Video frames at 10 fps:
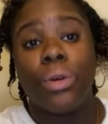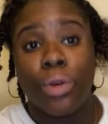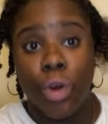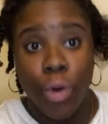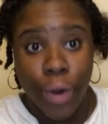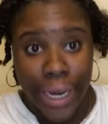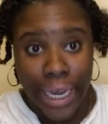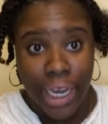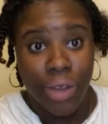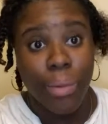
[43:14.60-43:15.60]

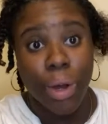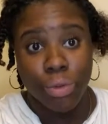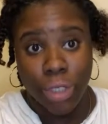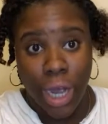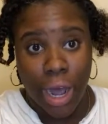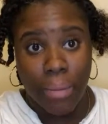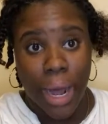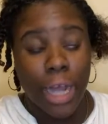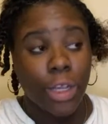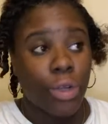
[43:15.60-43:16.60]
cream on top.
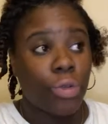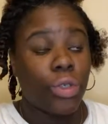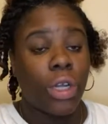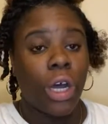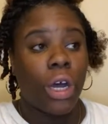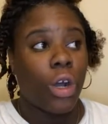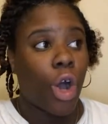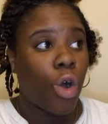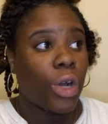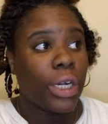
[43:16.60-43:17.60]
I used the
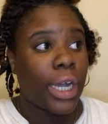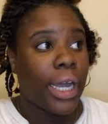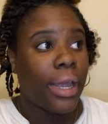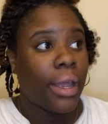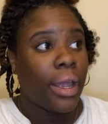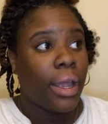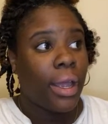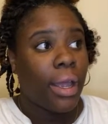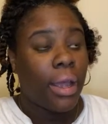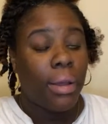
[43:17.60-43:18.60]
coconut
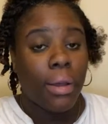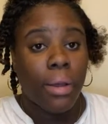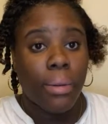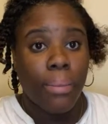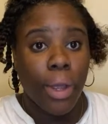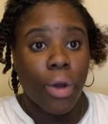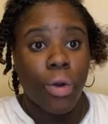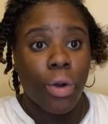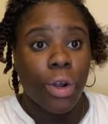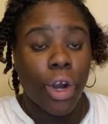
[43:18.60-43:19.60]

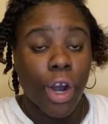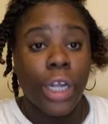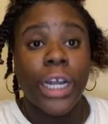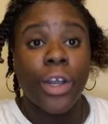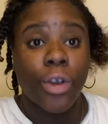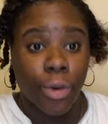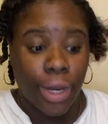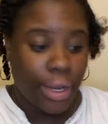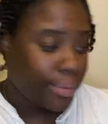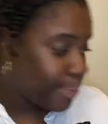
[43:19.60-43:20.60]
milk curling
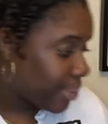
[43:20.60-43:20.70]
cream.